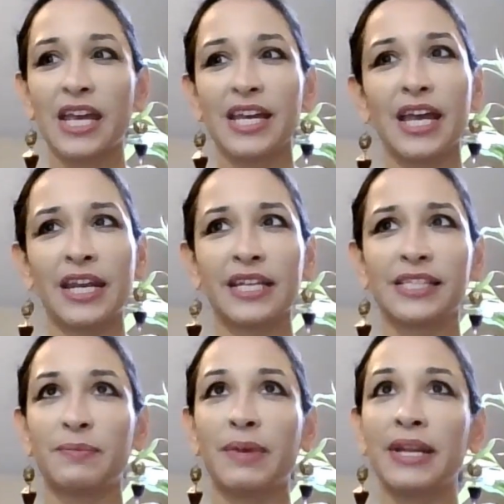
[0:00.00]
And as
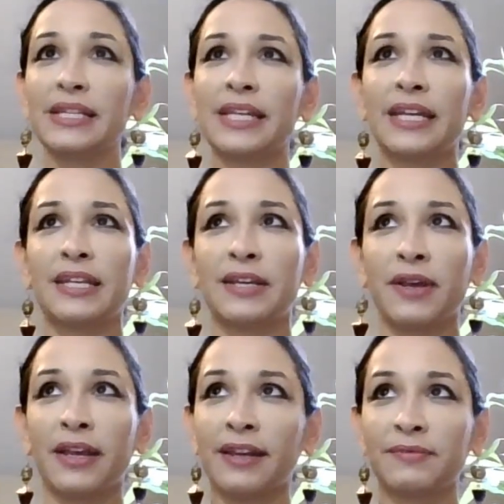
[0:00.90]
I'm
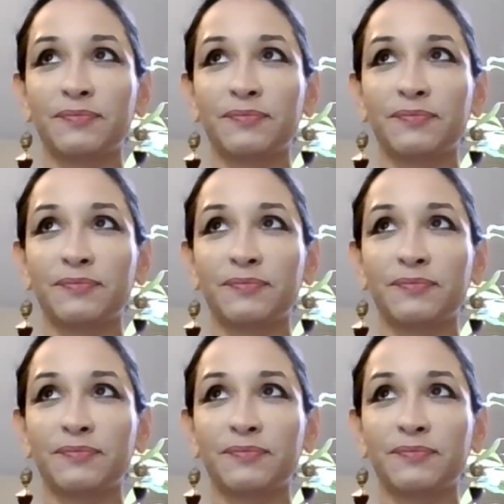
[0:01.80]
meditating,